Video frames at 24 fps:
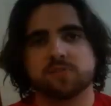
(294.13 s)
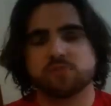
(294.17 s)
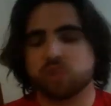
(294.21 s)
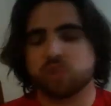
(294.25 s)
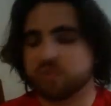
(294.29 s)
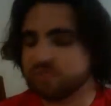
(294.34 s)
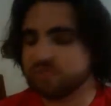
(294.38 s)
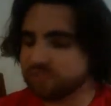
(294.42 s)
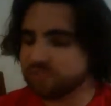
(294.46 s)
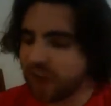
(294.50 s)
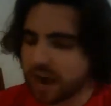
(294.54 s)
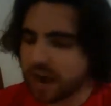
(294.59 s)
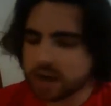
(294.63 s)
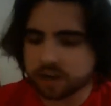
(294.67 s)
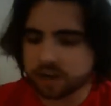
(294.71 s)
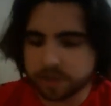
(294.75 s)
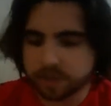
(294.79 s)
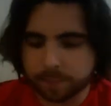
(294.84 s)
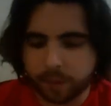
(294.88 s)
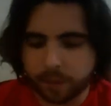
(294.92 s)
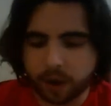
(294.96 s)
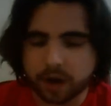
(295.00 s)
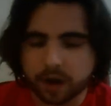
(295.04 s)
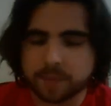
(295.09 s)
fire
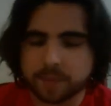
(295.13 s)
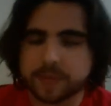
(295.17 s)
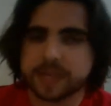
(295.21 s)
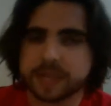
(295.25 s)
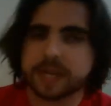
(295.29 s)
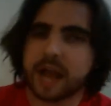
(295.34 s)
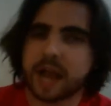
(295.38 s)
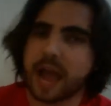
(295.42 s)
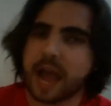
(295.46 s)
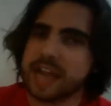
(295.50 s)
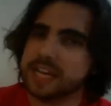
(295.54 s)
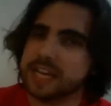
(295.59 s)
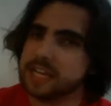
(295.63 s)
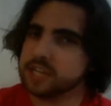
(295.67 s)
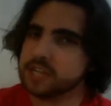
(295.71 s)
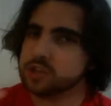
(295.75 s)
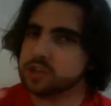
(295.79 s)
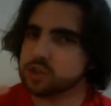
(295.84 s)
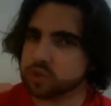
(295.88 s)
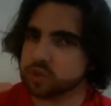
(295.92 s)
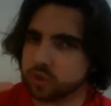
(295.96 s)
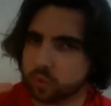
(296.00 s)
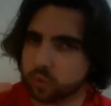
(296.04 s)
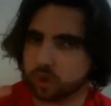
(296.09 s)
department, I
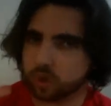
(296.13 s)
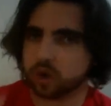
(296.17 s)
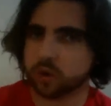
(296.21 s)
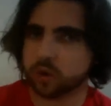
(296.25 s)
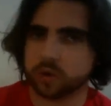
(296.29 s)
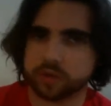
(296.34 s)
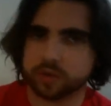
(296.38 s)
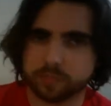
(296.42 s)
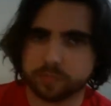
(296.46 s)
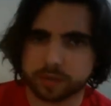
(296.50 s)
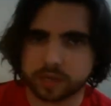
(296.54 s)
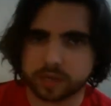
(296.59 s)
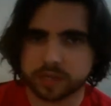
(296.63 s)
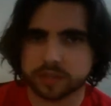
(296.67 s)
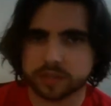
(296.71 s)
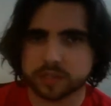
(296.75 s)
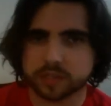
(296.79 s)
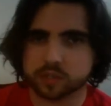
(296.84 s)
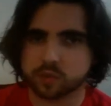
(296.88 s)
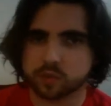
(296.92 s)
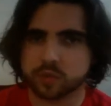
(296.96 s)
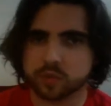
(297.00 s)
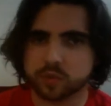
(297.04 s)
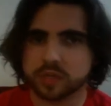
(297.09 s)
need you to work with me on
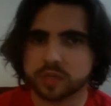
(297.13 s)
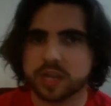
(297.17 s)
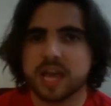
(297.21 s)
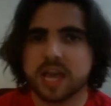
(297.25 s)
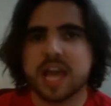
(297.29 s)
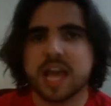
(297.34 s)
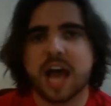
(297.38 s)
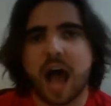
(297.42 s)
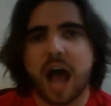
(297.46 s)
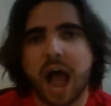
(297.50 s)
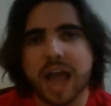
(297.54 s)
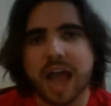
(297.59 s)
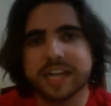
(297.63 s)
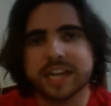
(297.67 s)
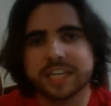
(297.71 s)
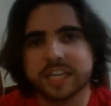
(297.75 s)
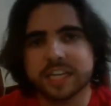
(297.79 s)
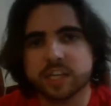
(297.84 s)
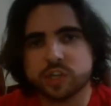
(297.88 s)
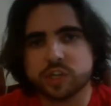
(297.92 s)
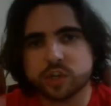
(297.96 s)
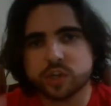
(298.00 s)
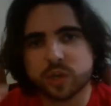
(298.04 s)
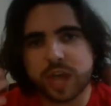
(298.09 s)
this one. I
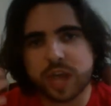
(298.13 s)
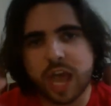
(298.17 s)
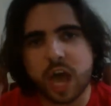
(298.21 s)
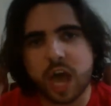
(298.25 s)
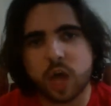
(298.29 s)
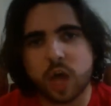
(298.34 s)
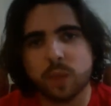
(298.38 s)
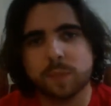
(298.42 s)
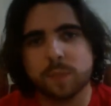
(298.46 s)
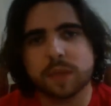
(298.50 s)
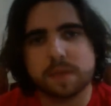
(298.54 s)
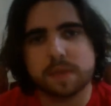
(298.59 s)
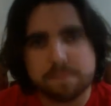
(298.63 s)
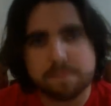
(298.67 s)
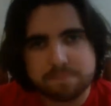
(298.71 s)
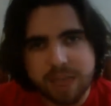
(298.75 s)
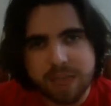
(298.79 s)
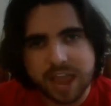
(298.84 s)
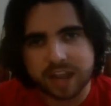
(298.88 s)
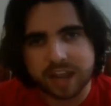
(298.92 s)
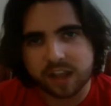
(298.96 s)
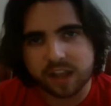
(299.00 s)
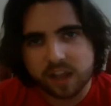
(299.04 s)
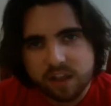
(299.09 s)
need you to help me
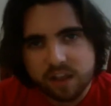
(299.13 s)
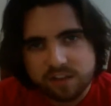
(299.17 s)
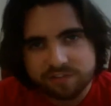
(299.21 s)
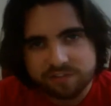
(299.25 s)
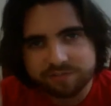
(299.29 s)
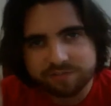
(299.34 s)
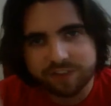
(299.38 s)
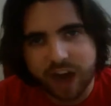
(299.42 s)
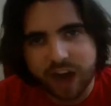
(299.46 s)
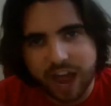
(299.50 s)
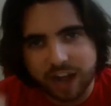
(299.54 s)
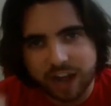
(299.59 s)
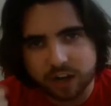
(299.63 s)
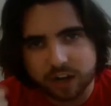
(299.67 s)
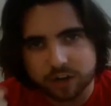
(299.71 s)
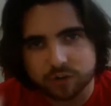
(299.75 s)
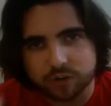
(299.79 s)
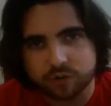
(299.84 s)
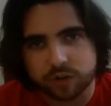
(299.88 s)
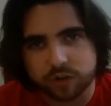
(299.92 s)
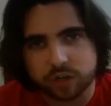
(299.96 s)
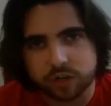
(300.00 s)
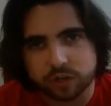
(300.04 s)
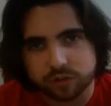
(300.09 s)
make fire
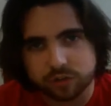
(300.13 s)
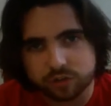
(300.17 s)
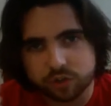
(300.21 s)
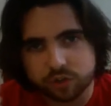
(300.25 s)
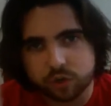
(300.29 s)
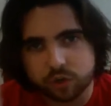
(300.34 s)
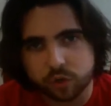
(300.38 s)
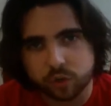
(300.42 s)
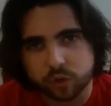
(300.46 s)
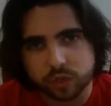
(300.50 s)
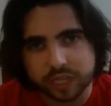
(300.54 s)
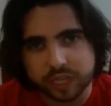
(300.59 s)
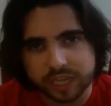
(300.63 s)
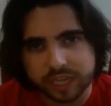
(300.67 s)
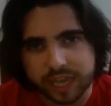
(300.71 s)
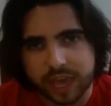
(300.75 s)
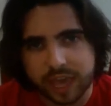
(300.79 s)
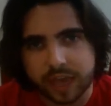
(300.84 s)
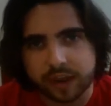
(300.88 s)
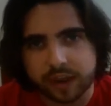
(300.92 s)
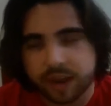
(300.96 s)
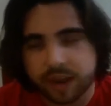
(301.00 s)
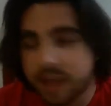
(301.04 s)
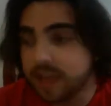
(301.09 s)
drills cool
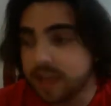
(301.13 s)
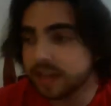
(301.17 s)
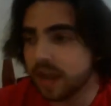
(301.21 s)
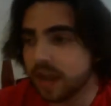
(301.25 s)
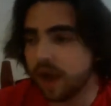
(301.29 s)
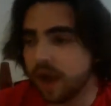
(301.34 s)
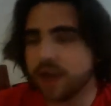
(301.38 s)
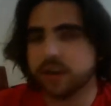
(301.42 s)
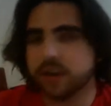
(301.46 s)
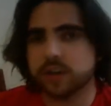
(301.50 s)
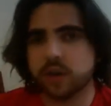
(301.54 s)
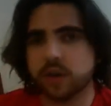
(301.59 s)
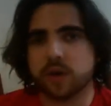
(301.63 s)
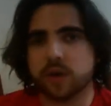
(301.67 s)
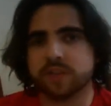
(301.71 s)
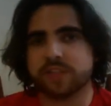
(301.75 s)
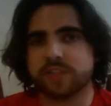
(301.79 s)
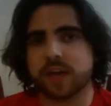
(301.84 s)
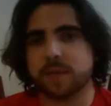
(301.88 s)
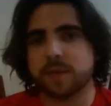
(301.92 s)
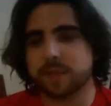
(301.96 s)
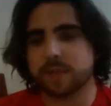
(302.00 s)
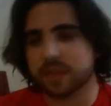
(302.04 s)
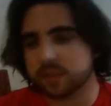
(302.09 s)
again. Now, I don't know if
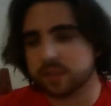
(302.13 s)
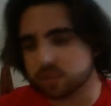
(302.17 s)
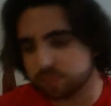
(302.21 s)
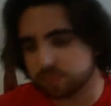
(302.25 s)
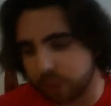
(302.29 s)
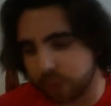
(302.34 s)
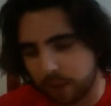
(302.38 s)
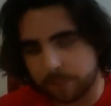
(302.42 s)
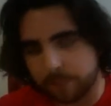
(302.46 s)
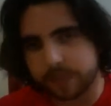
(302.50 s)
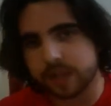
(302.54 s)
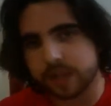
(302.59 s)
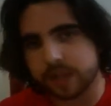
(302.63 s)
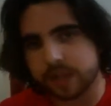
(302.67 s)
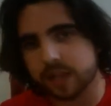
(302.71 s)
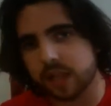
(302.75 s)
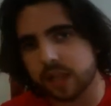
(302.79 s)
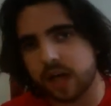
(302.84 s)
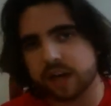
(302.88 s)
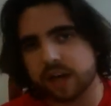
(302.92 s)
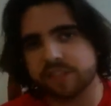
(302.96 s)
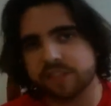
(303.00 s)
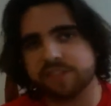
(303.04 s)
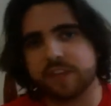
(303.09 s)
that means pumping a
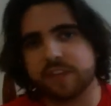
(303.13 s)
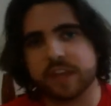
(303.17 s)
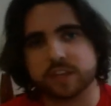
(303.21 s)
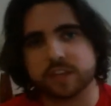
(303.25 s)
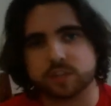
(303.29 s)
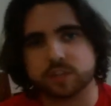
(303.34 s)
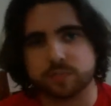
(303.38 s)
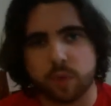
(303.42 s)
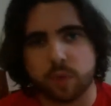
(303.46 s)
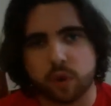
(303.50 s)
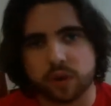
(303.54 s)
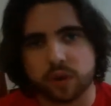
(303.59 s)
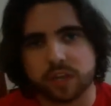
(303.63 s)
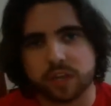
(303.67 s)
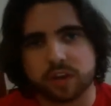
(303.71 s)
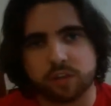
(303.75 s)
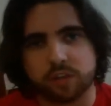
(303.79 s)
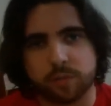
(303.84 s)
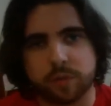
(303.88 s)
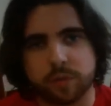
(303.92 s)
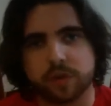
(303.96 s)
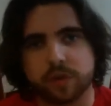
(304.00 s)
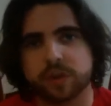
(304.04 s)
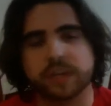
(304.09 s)
lot of fake smoke into the
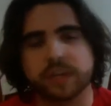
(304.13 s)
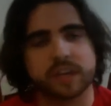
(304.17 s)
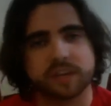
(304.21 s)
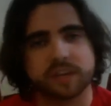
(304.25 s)
building and